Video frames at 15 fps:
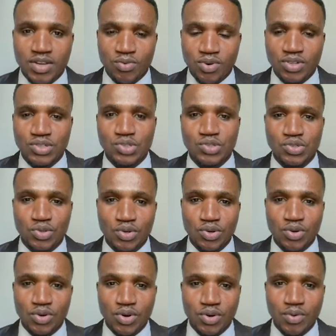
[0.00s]
was
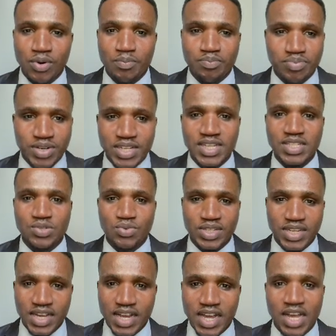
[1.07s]
so pleased
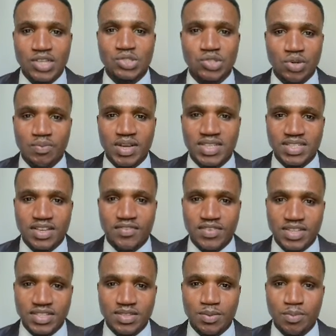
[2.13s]
with the customer
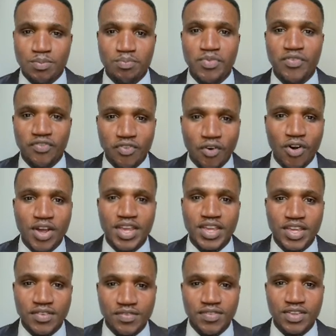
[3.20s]
service before he
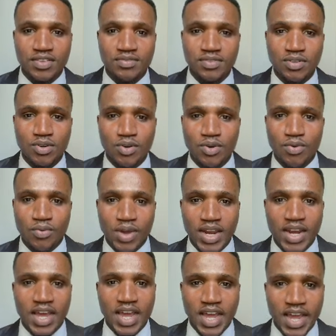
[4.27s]
even
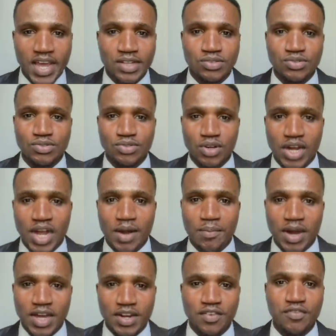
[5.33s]
went ahead to talk
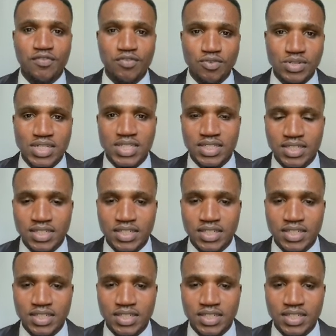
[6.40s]
about the food.